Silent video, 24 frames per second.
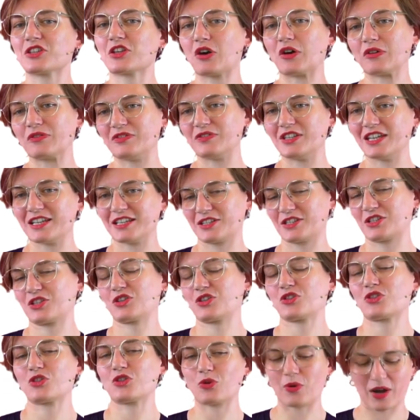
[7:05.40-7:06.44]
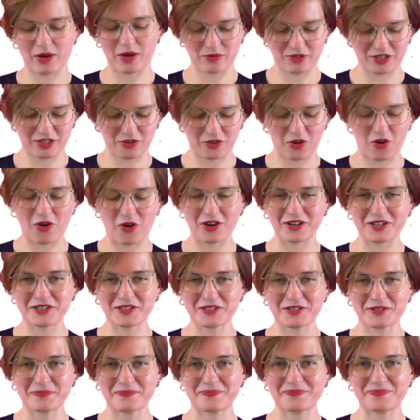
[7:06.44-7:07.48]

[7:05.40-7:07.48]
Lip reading: of this throughout the course.